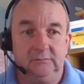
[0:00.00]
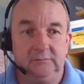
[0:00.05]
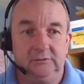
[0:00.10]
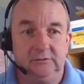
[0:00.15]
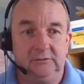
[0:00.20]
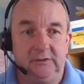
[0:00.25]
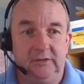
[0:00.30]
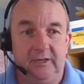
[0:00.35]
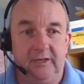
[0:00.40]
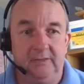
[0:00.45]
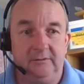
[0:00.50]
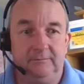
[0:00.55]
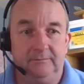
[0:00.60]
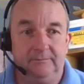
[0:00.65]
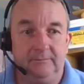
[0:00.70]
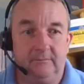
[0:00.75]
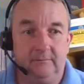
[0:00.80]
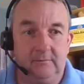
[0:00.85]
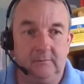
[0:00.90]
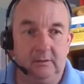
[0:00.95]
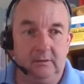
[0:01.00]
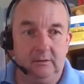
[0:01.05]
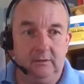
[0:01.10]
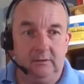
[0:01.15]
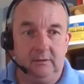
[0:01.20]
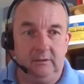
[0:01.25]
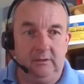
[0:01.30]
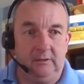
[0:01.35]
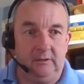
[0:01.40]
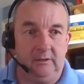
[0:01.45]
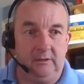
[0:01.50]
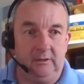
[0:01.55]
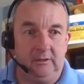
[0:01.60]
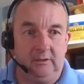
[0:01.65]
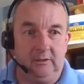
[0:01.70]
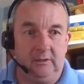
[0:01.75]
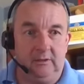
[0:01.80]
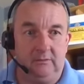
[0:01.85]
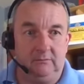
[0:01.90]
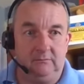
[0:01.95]
Okay.
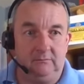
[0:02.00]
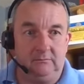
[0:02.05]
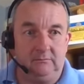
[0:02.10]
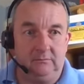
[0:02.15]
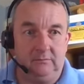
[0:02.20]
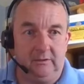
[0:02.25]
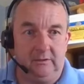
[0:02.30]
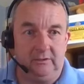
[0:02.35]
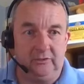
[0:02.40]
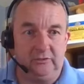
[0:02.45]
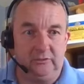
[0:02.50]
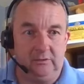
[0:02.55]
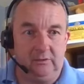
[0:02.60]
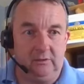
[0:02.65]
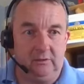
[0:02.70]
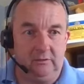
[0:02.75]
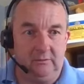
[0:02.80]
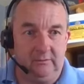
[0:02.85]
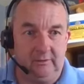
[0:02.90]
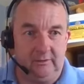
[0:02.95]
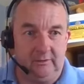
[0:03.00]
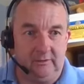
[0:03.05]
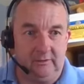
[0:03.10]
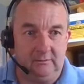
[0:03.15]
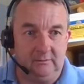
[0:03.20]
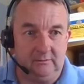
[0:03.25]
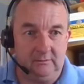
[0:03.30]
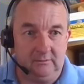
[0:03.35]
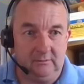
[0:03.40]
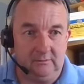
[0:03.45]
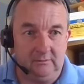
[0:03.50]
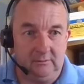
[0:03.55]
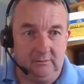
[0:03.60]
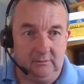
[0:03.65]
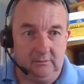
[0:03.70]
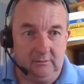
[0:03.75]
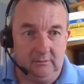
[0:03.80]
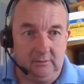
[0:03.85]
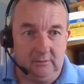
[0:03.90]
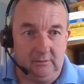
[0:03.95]
What else we got there?
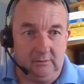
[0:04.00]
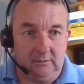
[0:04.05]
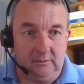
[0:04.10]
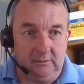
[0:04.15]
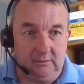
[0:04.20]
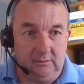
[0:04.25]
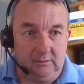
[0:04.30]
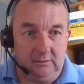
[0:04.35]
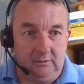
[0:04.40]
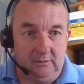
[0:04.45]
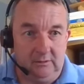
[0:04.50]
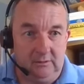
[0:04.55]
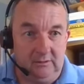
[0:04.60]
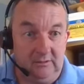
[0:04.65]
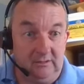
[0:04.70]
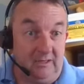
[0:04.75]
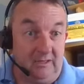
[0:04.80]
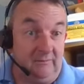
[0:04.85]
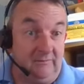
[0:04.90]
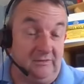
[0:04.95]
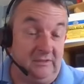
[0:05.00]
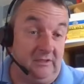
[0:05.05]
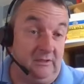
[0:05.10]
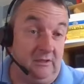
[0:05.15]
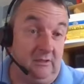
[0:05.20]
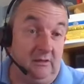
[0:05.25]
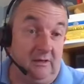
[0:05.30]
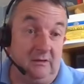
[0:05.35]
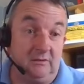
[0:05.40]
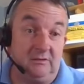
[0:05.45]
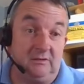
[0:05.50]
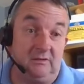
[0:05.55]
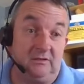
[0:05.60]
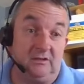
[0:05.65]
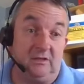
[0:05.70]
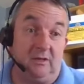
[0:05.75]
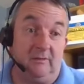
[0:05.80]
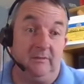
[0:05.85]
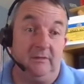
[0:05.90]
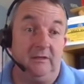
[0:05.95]
Empty new house. So
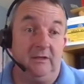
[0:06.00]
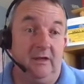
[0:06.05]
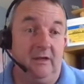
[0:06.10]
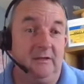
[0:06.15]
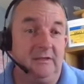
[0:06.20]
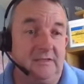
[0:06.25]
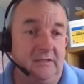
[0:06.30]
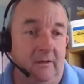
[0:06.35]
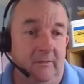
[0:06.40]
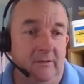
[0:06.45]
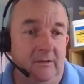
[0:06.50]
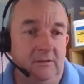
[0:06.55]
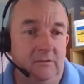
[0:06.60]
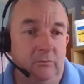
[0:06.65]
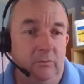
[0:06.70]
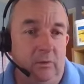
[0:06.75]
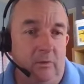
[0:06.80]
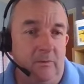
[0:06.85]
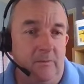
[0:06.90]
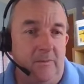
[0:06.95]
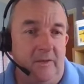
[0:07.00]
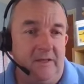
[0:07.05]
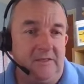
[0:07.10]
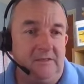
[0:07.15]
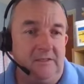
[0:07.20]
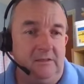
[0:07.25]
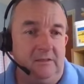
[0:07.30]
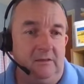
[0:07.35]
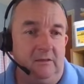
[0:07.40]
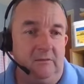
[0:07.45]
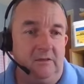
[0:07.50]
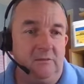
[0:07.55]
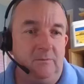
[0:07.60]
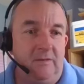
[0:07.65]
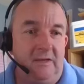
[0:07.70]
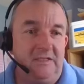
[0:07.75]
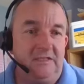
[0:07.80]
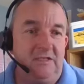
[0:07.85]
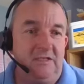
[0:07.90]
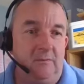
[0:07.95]
Simon, Simon, probably best thing to do is
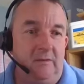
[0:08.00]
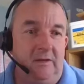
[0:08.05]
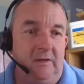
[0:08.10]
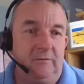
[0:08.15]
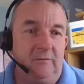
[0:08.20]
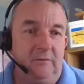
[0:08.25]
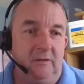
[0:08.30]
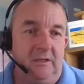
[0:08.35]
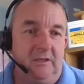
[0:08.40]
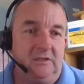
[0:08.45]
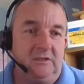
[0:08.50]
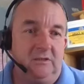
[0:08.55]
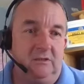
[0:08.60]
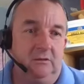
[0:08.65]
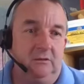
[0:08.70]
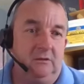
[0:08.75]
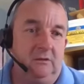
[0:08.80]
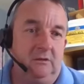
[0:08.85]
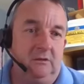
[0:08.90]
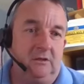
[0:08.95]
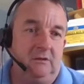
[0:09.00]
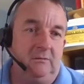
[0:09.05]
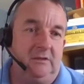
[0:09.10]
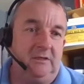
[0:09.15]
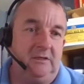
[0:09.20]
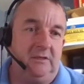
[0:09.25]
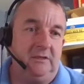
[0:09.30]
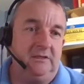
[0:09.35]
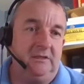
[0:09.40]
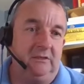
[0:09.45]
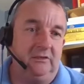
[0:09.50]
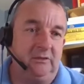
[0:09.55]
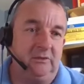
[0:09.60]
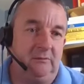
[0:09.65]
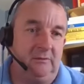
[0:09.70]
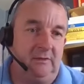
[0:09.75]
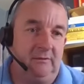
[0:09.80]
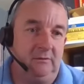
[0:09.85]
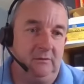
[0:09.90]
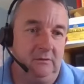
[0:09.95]
message me after this or give me your details and
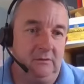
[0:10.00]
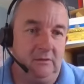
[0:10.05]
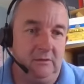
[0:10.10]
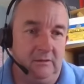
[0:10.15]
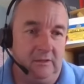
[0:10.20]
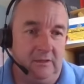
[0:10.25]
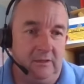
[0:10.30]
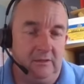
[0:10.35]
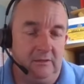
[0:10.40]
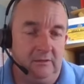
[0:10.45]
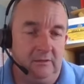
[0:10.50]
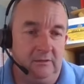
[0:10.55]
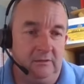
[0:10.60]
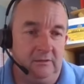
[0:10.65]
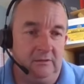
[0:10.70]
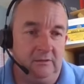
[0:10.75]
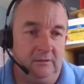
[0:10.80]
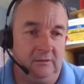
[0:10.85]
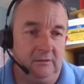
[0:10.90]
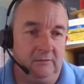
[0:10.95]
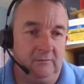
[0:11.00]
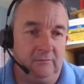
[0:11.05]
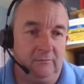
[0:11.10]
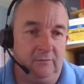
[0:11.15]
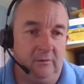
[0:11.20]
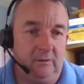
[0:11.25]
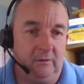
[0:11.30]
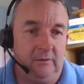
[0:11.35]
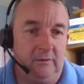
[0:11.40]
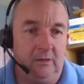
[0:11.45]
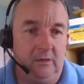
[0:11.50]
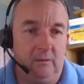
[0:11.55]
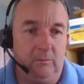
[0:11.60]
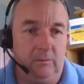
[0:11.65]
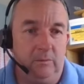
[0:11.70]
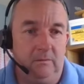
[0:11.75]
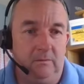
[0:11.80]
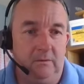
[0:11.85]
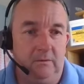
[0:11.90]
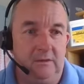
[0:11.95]
we'll have a look at that and follow it up.
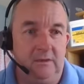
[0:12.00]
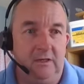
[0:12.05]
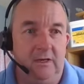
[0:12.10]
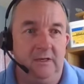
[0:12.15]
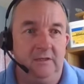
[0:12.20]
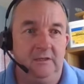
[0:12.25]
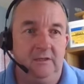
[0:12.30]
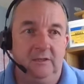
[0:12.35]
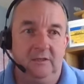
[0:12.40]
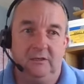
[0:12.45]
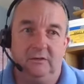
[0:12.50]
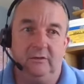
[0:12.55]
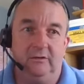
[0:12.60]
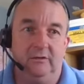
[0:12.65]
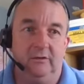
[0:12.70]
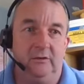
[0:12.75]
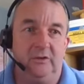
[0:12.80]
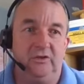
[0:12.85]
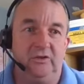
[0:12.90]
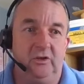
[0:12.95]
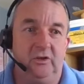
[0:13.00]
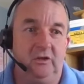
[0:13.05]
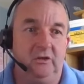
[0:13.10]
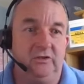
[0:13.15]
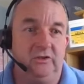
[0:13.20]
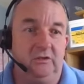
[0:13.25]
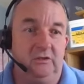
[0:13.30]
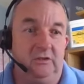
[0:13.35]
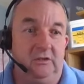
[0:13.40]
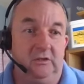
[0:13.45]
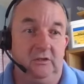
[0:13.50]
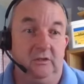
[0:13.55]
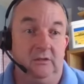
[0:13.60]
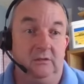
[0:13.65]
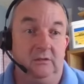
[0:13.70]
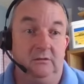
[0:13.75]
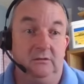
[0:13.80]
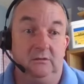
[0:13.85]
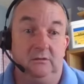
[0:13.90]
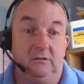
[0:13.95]
Okay, got no issues.
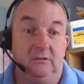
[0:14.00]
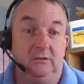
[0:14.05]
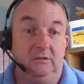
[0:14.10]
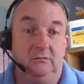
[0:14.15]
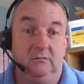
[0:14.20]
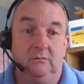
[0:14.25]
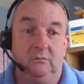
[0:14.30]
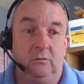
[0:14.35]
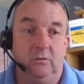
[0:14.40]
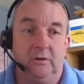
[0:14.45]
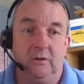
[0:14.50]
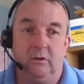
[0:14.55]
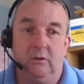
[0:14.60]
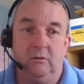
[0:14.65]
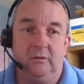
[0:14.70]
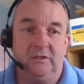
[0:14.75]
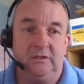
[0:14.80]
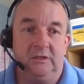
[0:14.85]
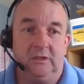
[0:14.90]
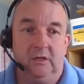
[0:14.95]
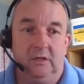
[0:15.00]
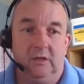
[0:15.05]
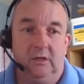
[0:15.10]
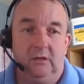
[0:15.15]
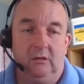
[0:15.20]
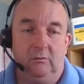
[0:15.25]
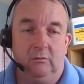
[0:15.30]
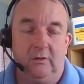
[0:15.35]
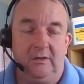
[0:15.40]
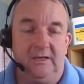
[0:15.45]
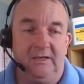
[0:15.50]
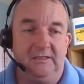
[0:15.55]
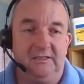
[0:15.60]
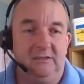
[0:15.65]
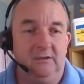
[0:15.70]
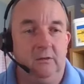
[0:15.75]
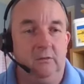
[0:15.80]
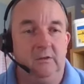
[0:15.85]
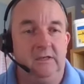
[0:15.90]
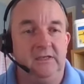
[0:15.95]
We need to
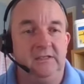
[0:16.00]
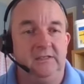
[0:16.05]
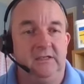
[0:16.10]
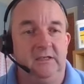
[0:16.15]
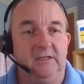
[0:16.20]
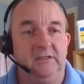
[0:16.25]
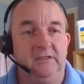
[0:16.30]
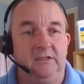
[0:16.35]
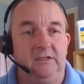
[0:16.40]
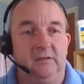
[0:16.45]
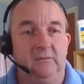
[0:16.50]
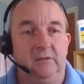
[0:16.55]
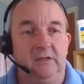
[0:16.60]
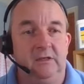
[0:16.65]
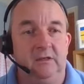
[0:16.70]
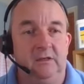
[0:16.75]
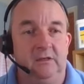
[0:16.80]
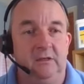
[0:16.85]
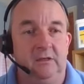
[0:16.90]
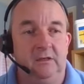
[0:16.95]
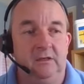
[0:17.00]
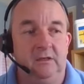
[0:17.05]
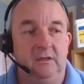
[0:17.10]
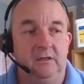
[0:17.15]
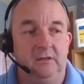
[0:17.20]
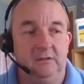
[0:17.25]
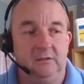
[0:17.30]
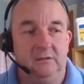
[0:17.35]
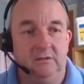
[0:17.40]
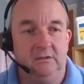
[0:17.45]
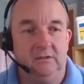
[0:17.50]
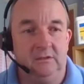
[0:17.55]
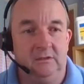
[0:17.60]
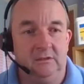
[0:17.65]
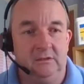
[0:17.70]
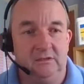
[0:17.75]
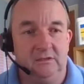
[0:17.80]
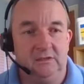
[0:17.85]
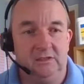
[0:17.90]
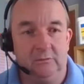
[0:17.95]
know these things and then we can
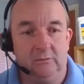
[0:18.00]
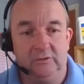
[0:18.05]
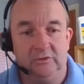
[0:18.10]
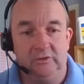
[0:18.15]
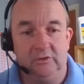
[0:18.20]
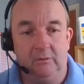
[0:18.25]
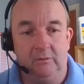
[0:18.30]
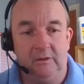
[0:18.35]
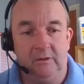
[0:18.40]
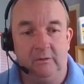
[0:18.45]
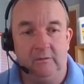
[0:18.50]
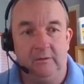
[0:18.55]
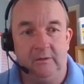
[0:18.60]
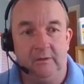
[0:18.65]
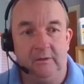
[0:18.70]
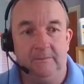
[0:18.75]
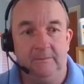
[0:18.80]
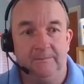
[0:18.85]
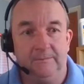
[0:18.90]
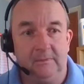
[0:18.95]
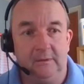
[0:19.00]
see what's going on there.